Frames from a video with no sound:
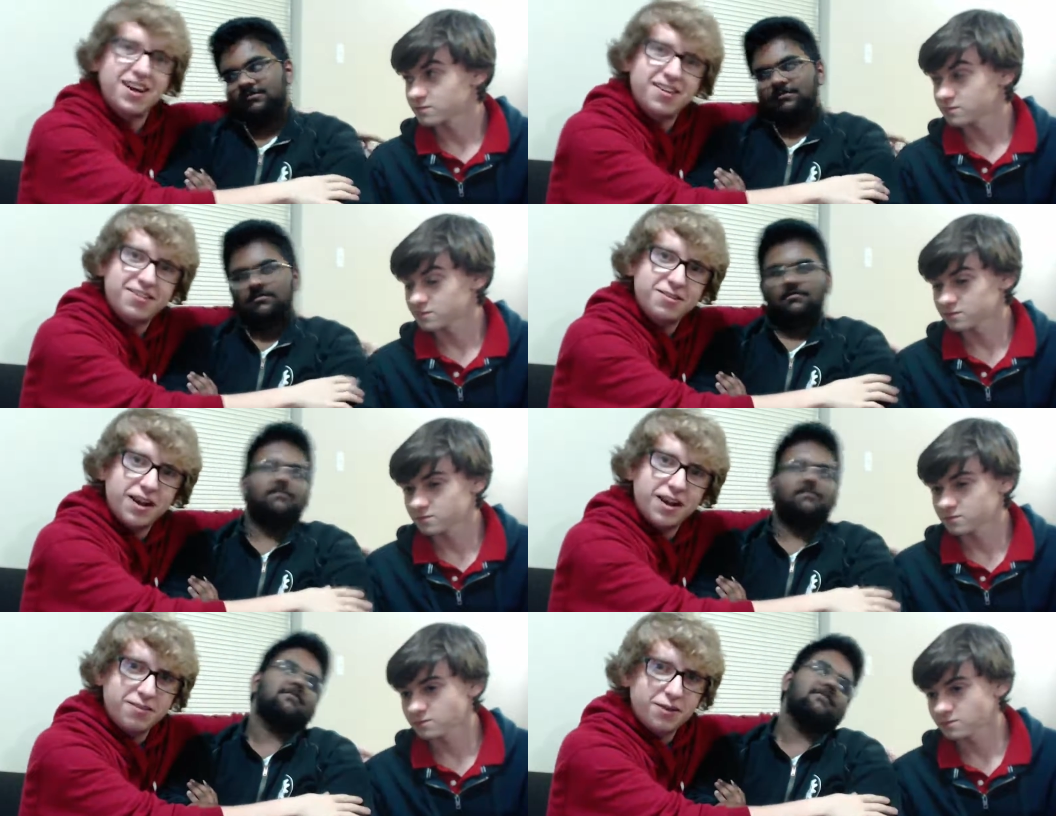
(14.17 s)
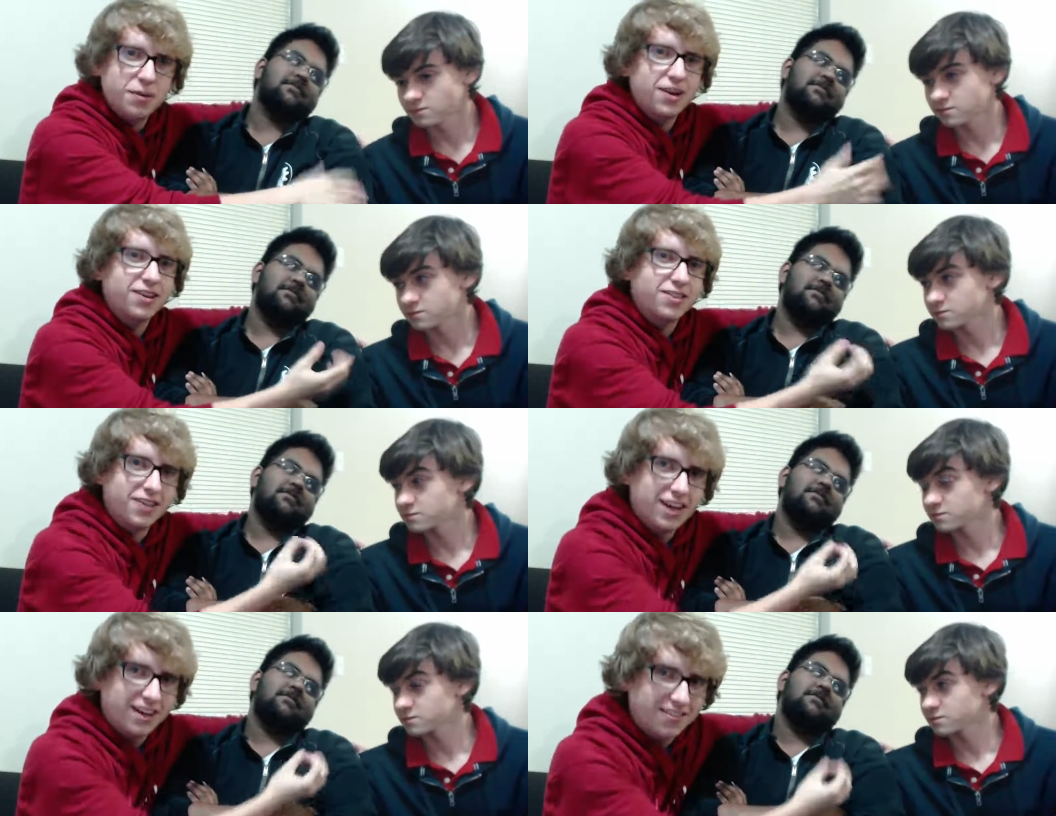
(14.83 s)
Speaker 1: we have Roberto
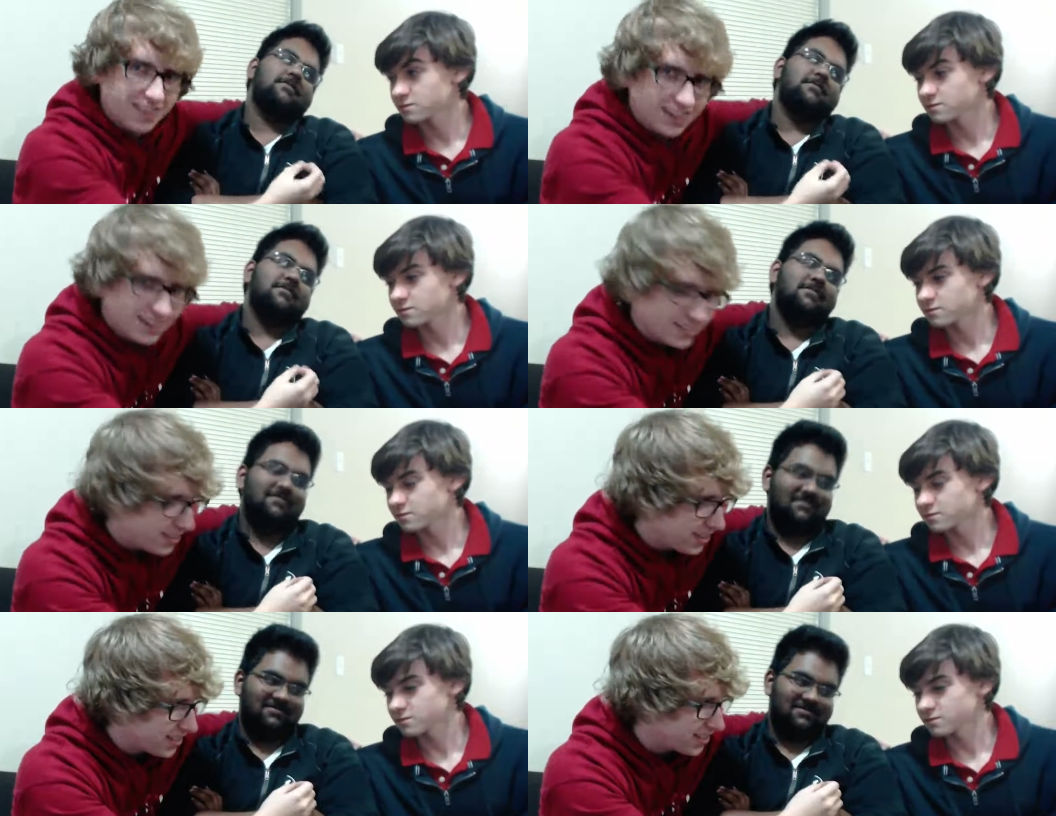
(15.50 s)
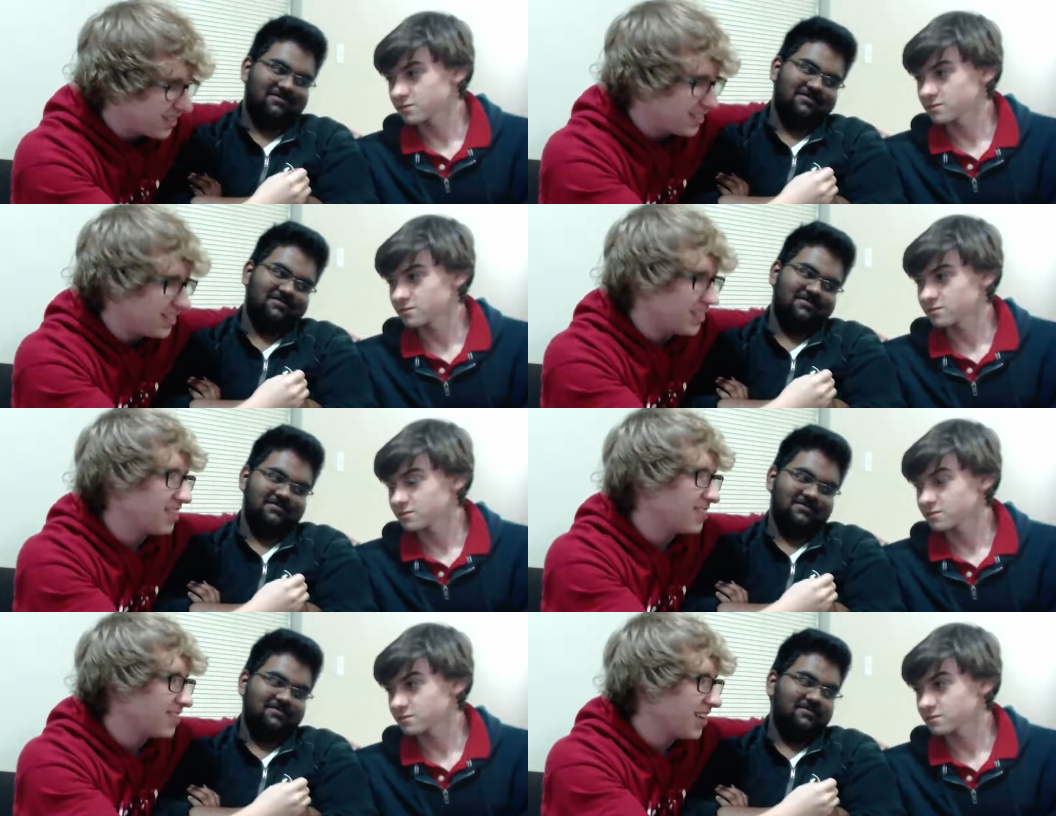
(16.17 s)
Javier Suarez El Tigre. Say
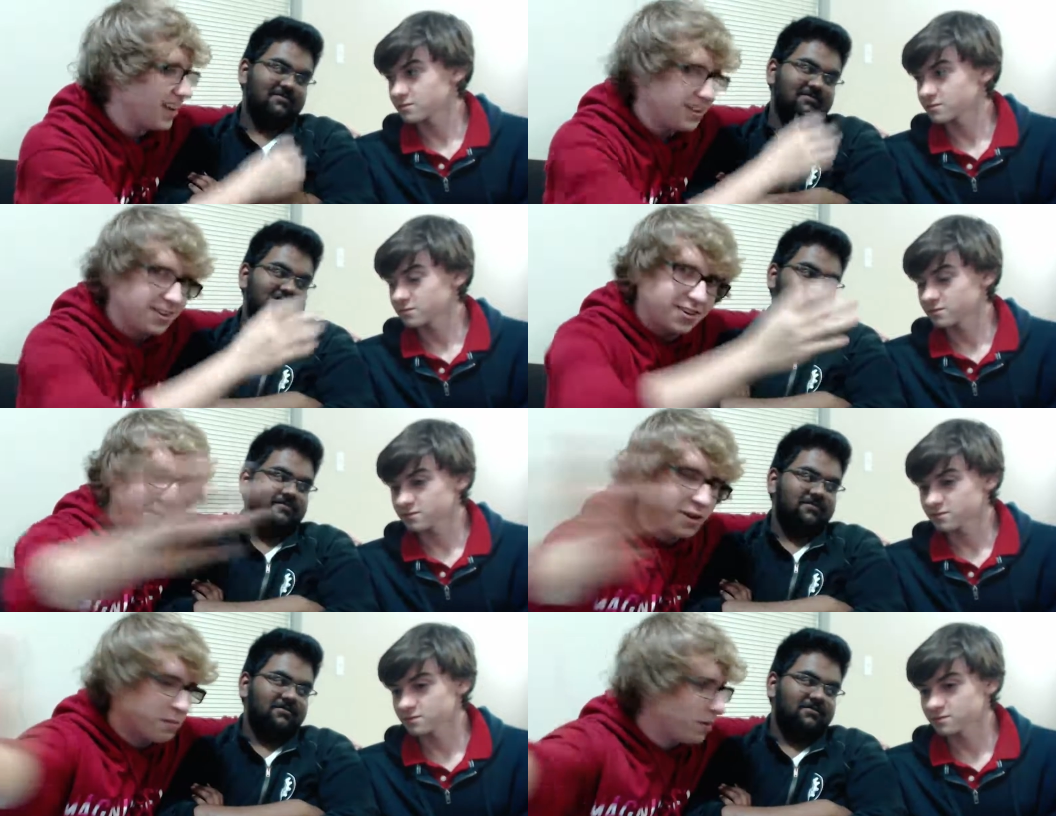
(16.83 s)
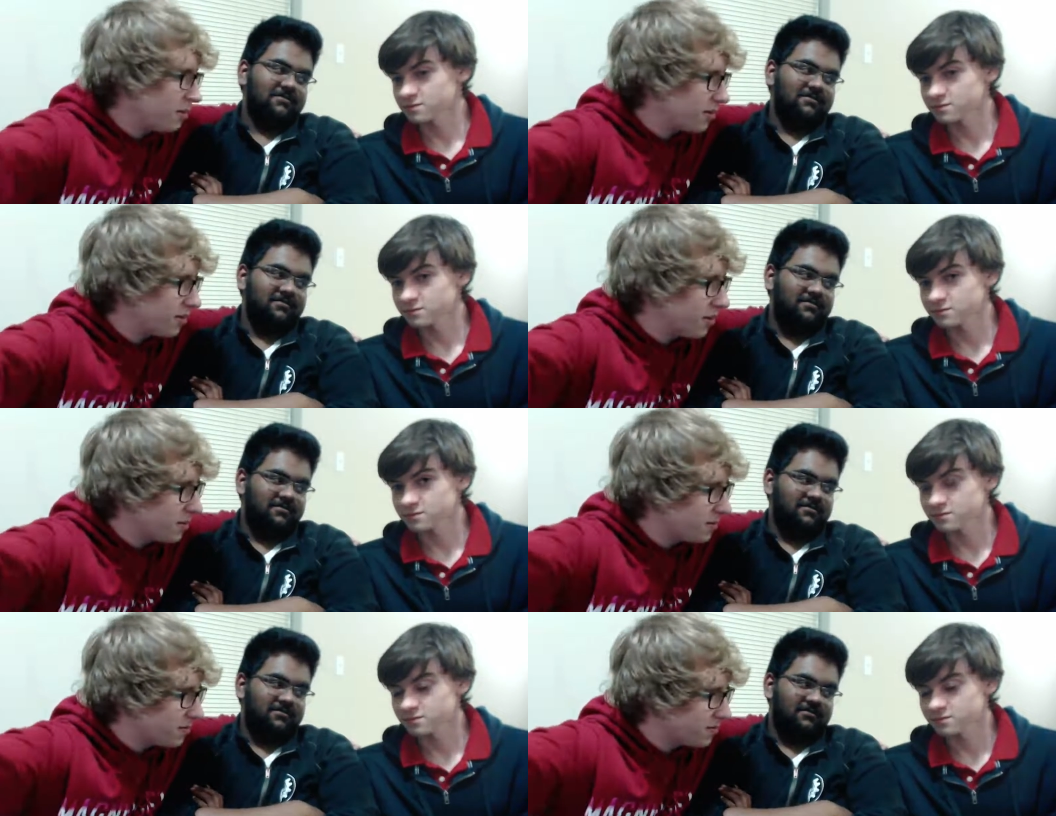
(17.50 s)
hi to your adoring public, Robert.
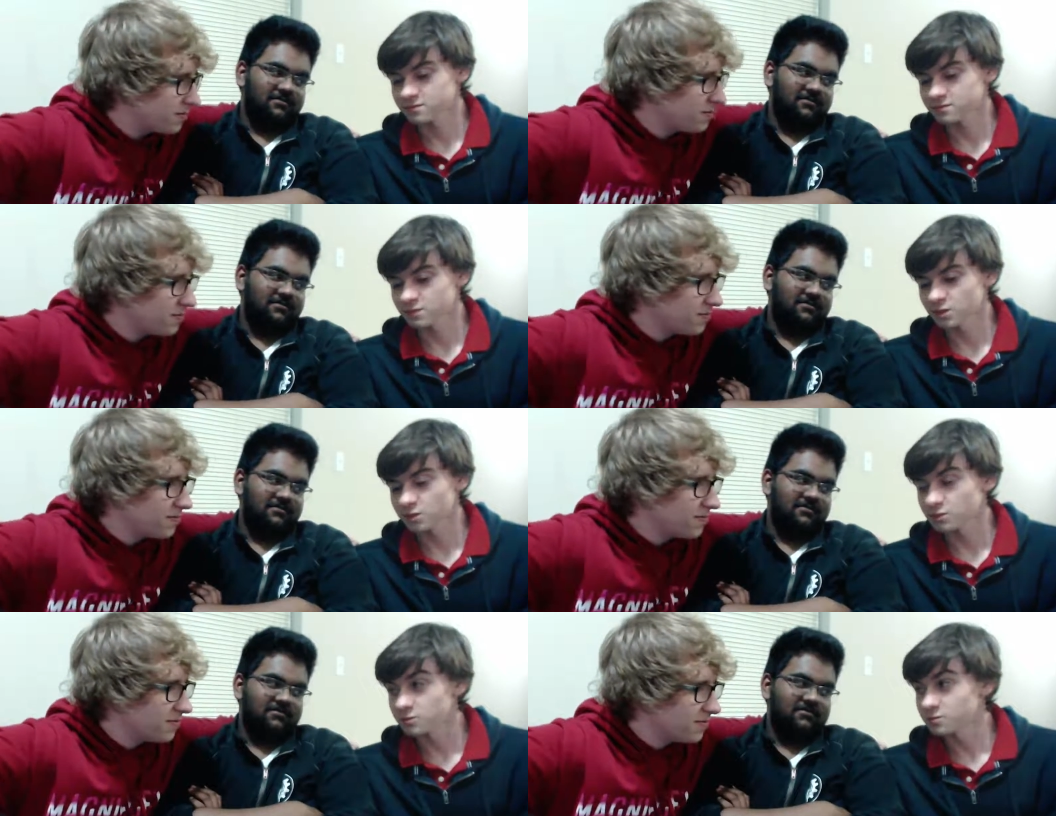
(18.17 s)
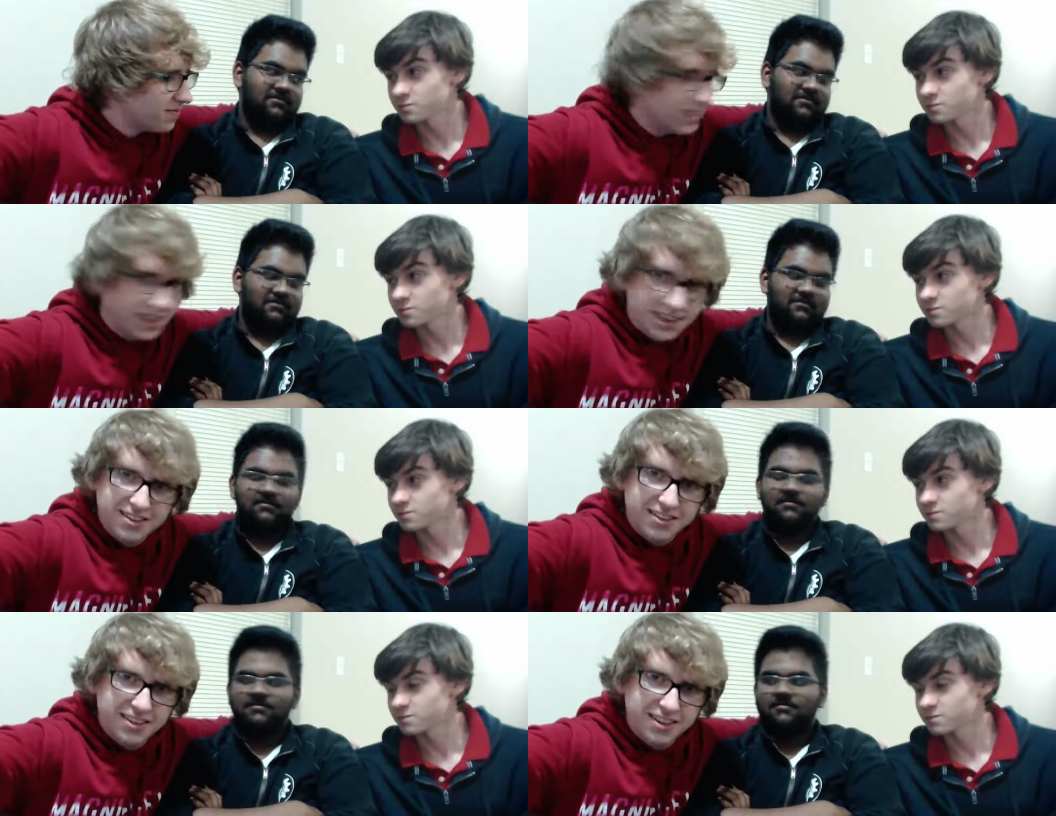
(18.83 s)
Hello.
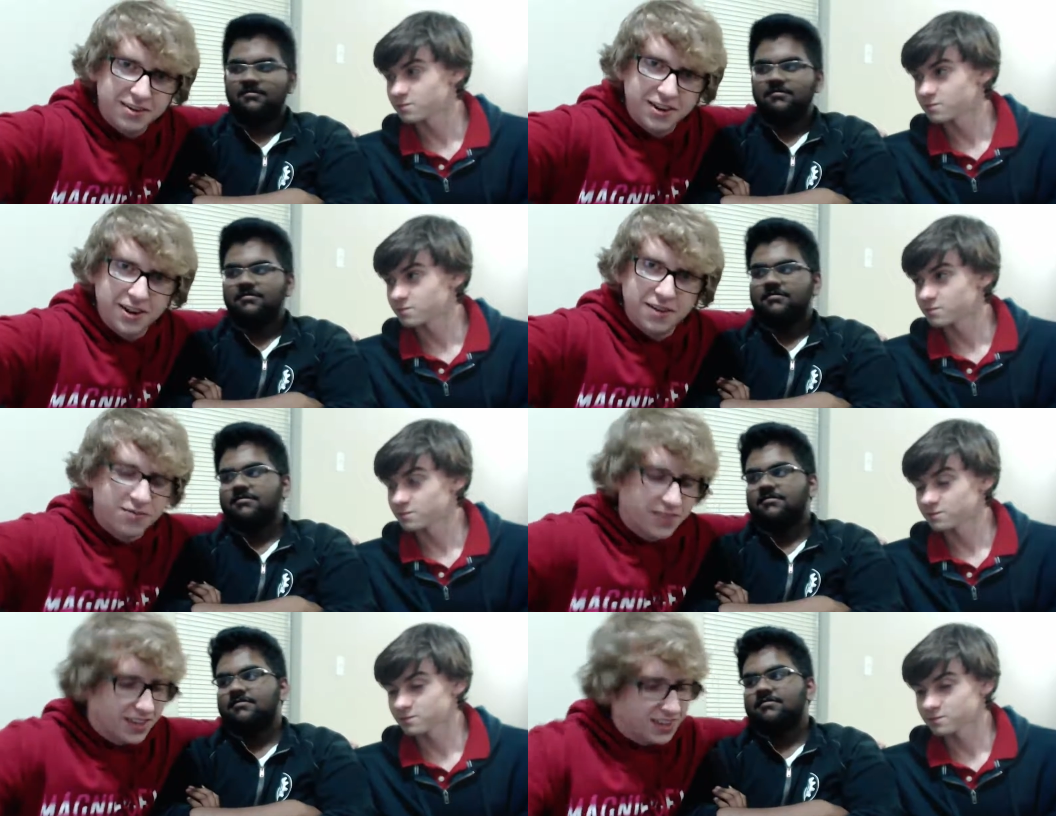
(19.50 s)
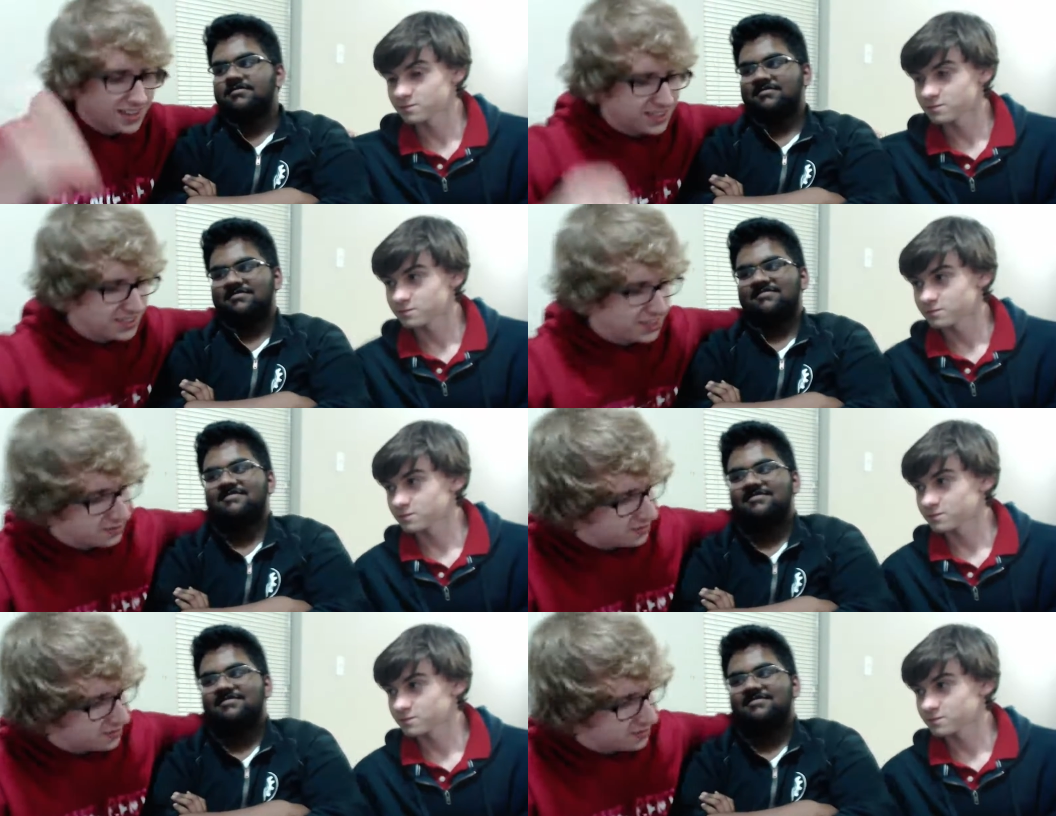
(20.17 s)
There we go. So, the